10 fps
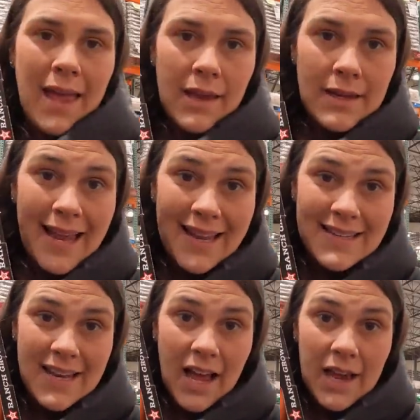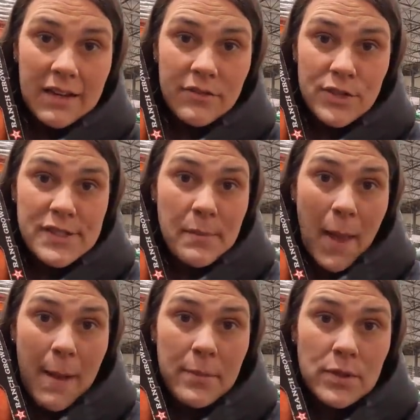$8.99 for some
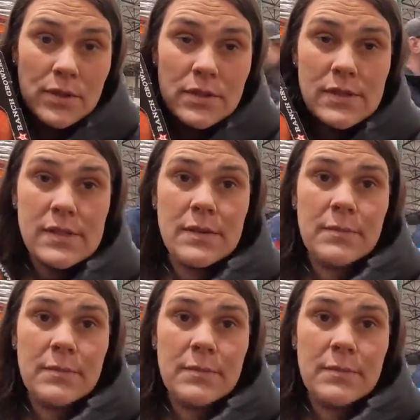apples.